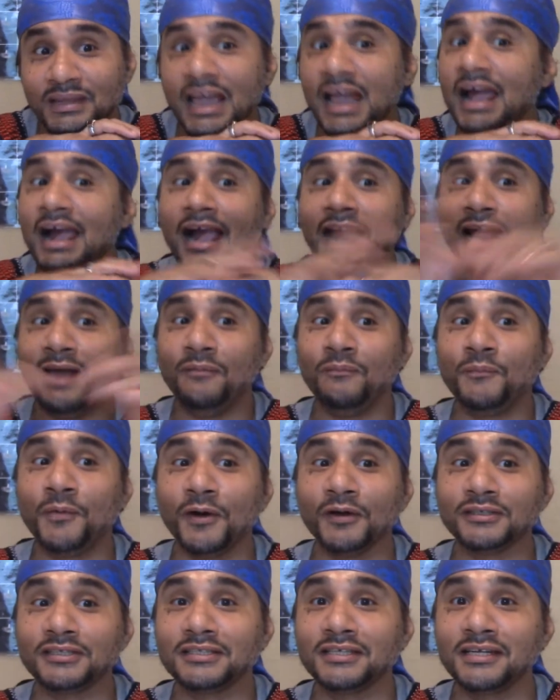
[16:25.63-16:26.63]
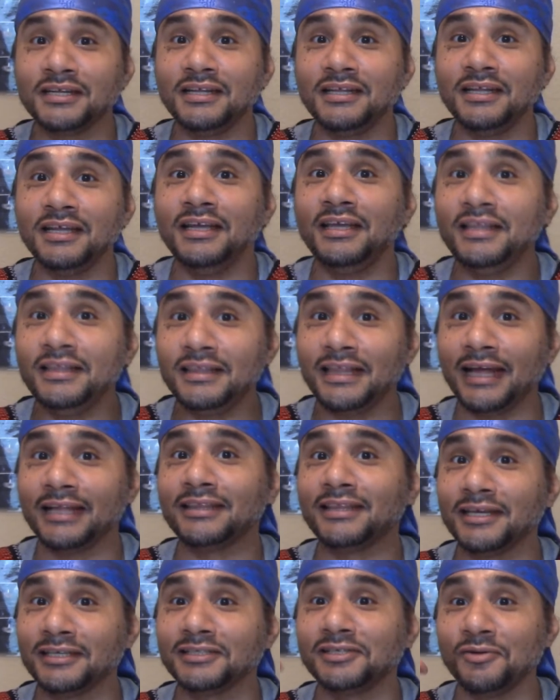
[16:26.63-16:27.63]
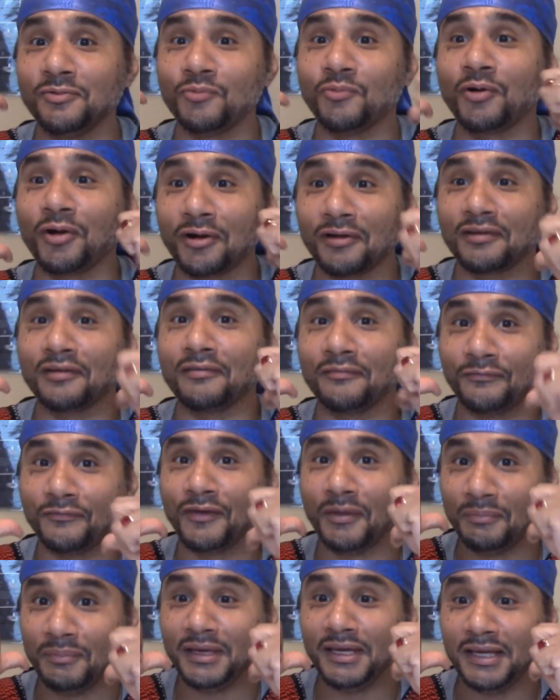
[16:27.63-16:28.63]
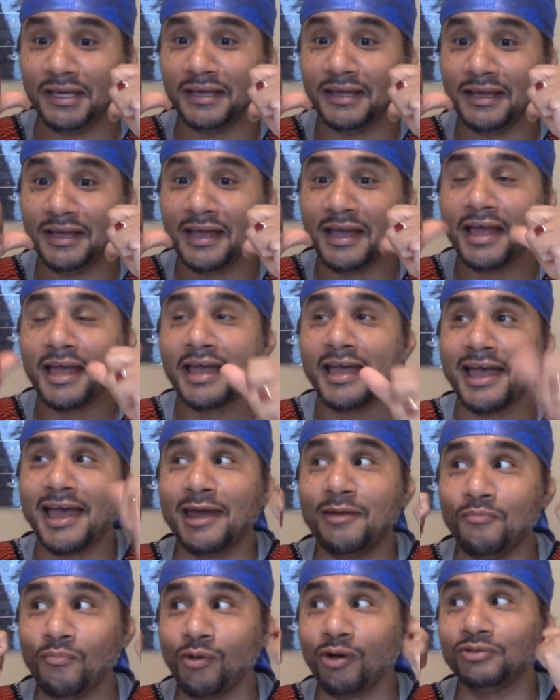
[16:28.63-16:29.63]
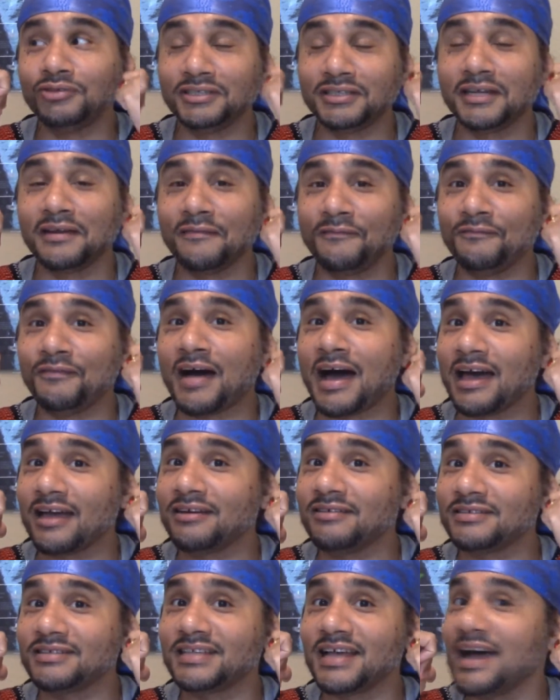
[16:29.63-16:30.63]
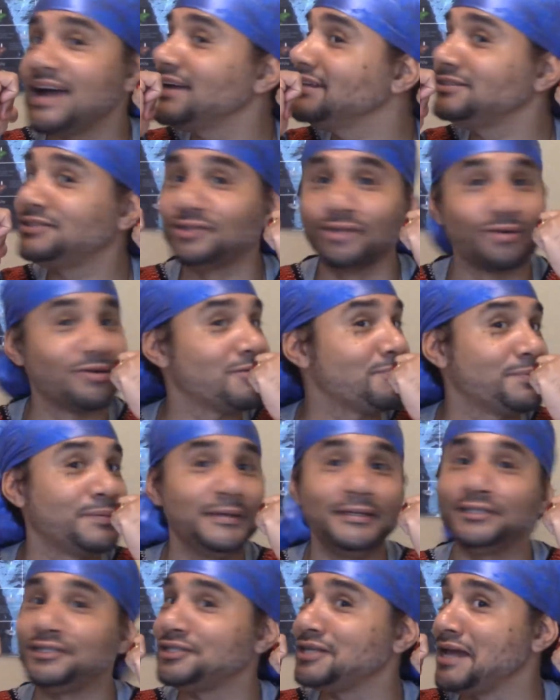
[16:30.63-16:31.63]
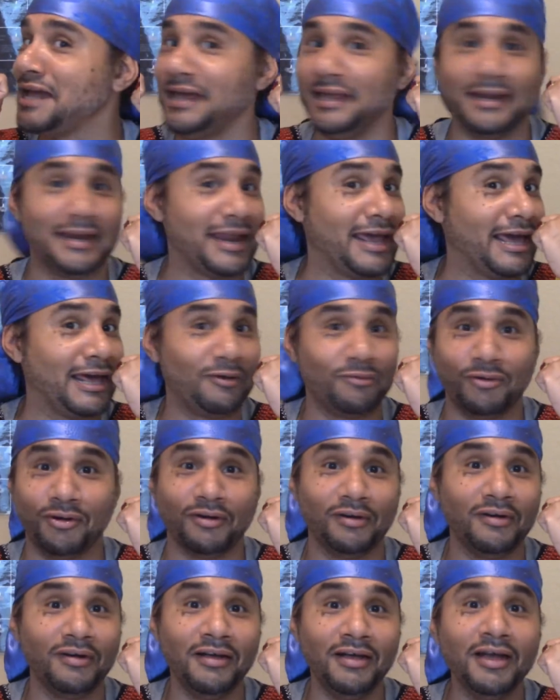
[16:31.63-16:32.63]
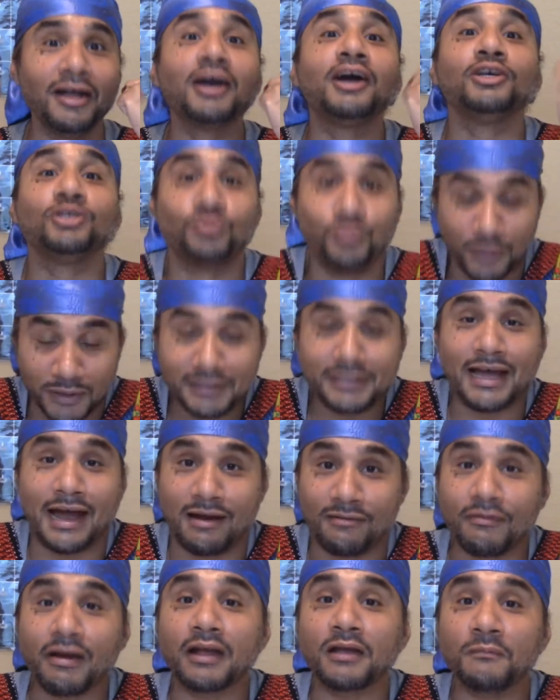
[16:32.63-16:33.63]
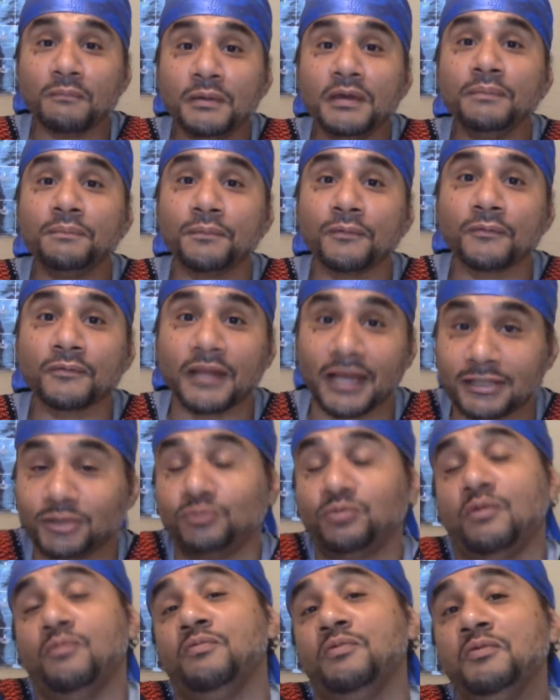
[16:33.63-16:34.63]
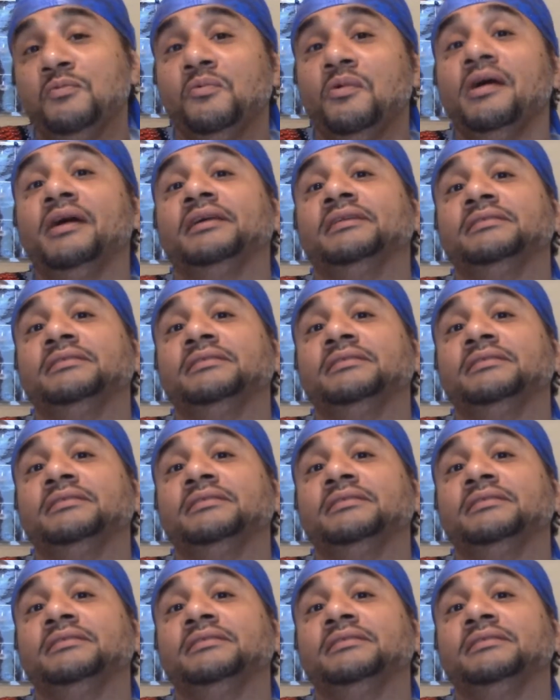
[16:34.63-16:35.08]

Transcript: And personally, that doesn't work for me. And most of the fire signs don't appreciate it at all. Because we're direct people. That's what we want.